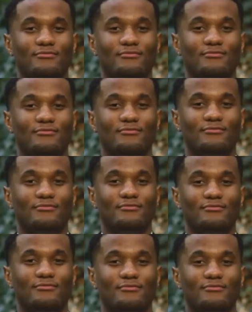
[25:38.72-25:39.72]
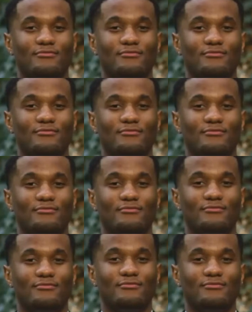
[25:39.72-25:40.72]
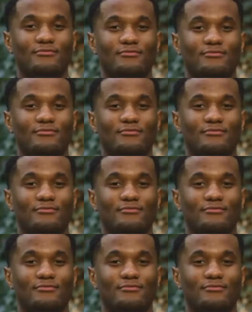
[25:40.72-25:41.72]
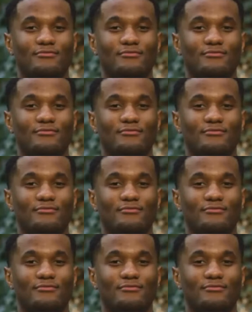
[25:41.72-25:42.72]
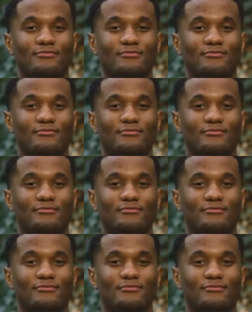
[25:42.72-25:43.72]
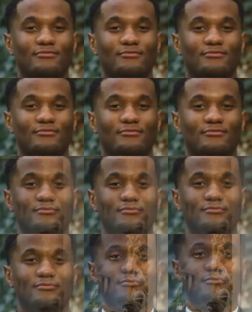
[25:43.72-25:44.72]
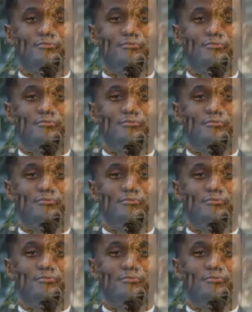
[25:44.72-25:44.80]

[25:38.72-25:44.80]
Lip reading: (silent)